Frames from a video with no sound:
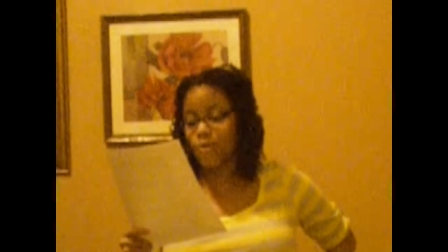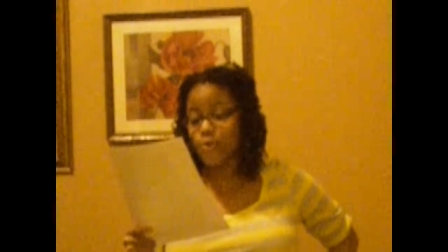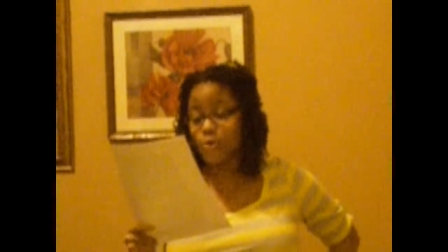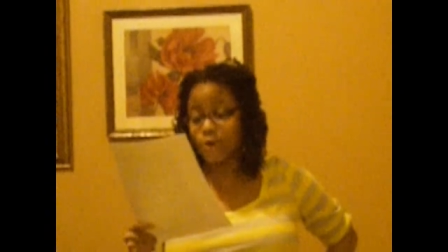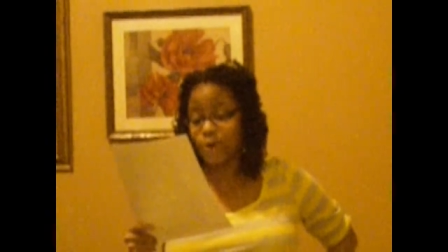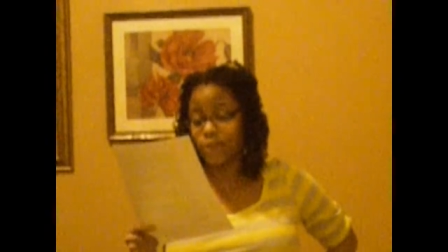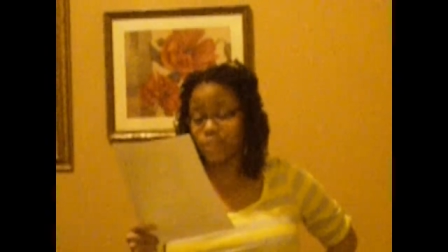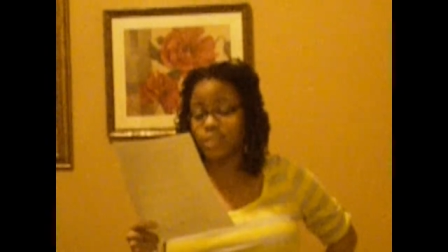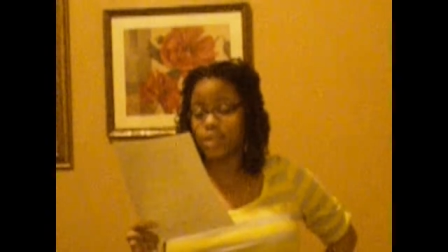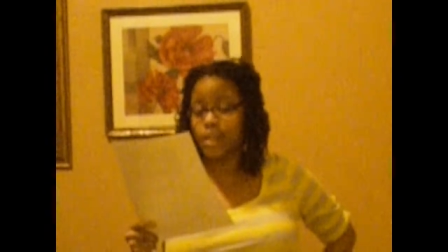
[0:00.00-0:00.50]

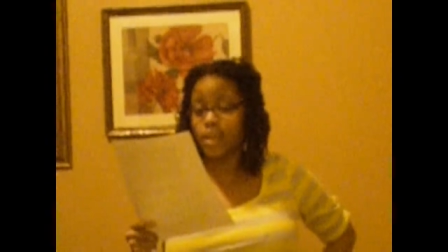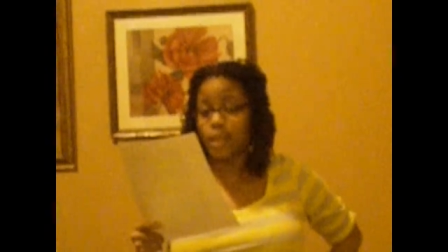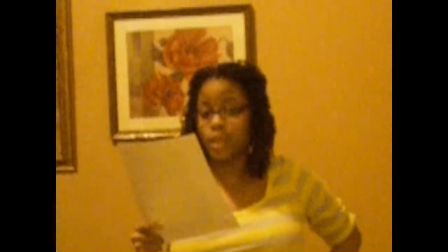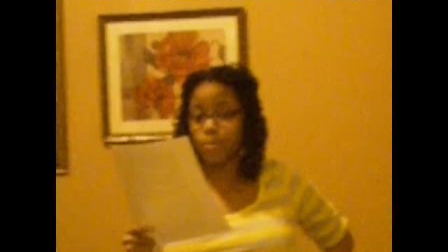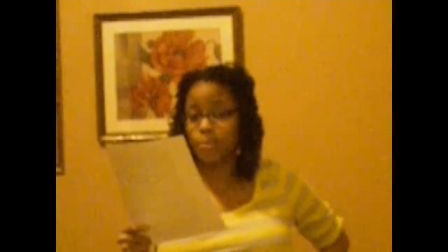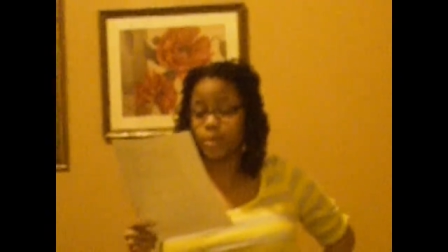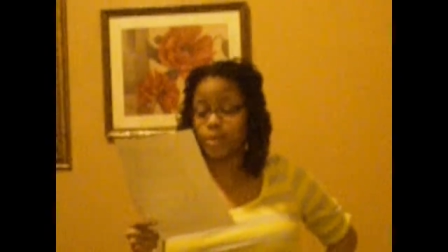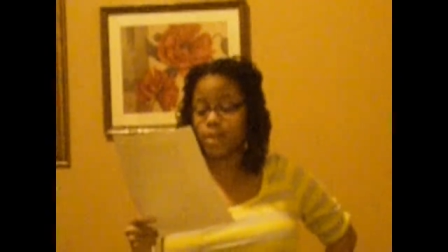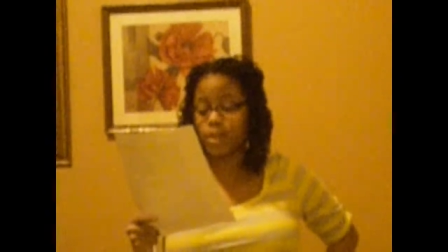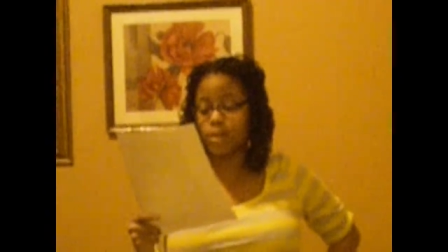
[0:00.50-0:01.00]
or
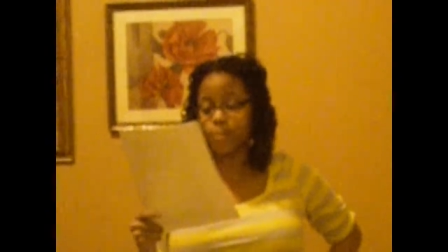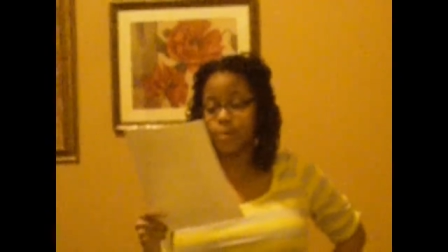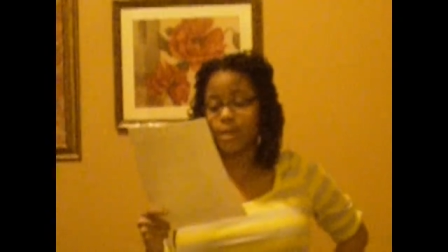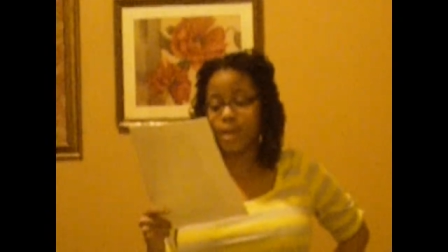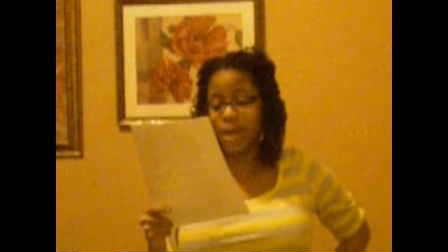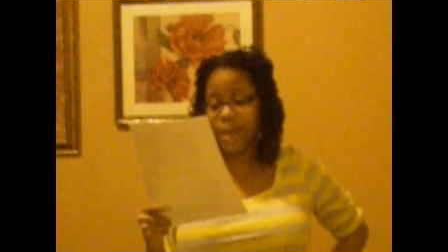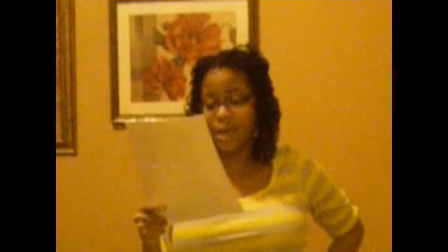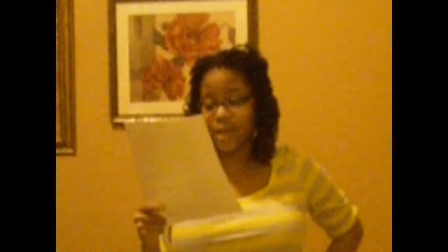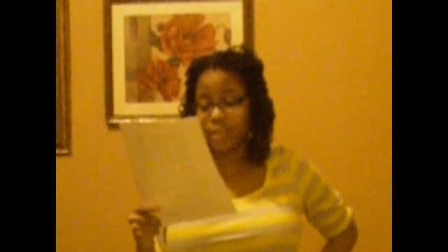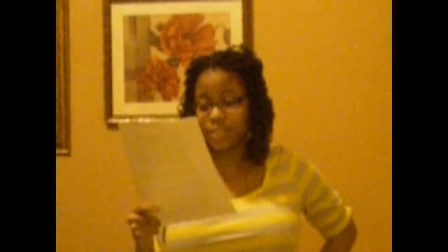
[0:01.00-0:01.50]

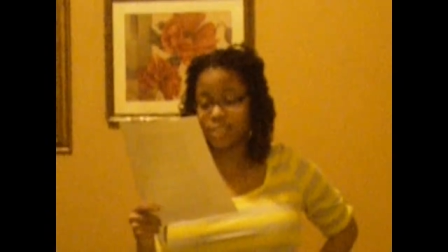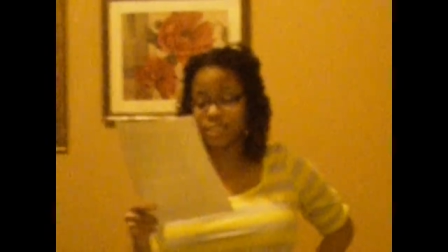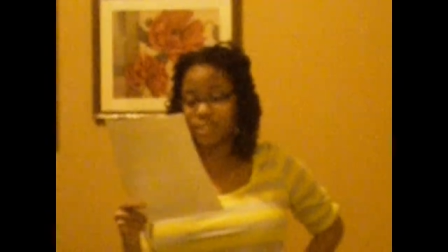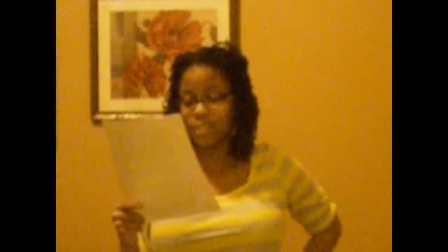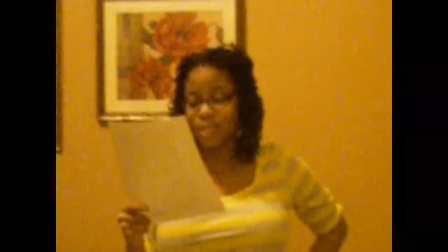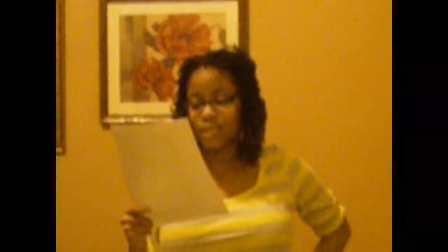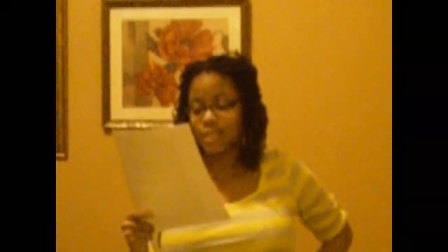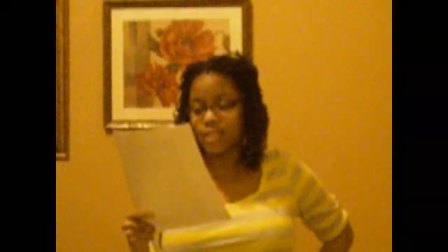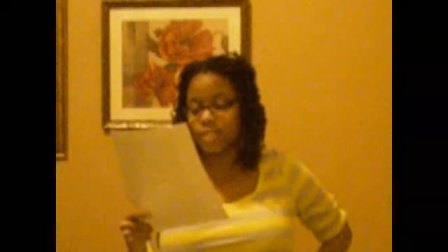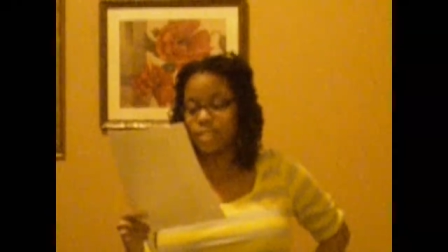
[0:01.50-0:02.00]
hemoglobin S.
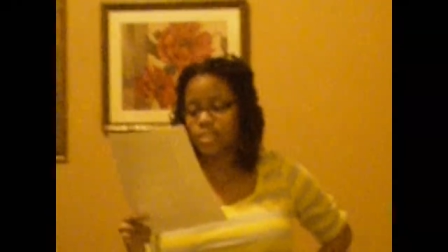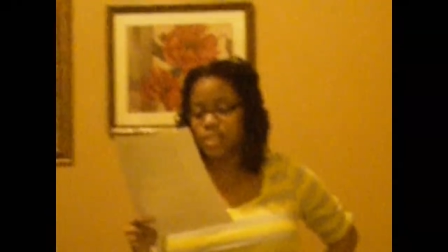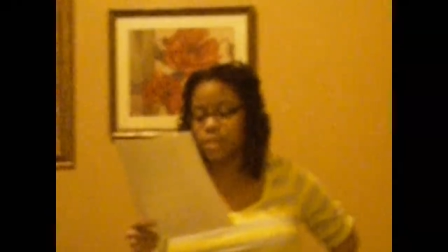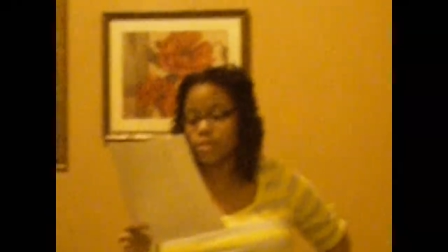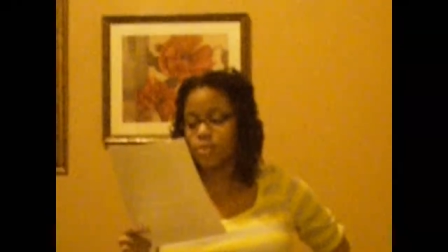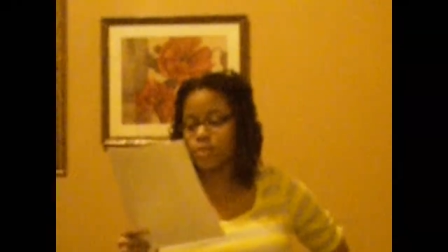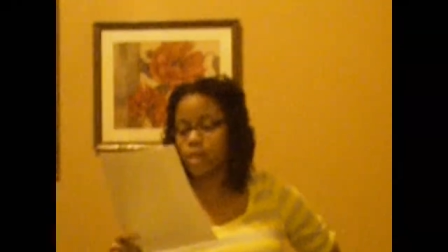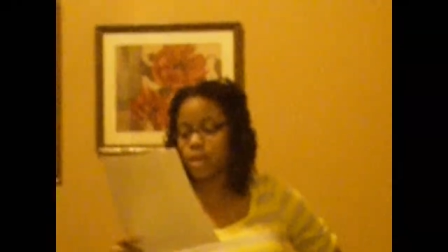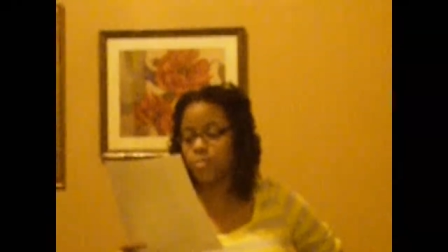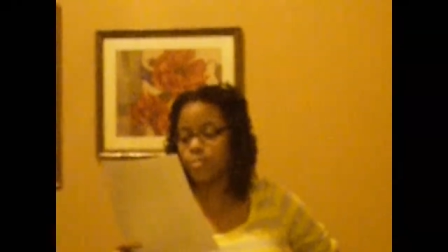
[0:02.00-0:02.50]

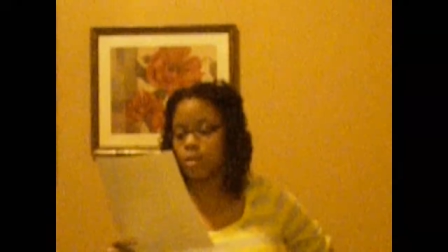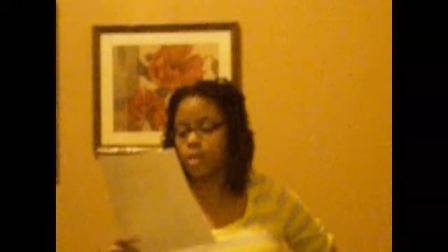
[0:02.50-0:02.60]
Sickle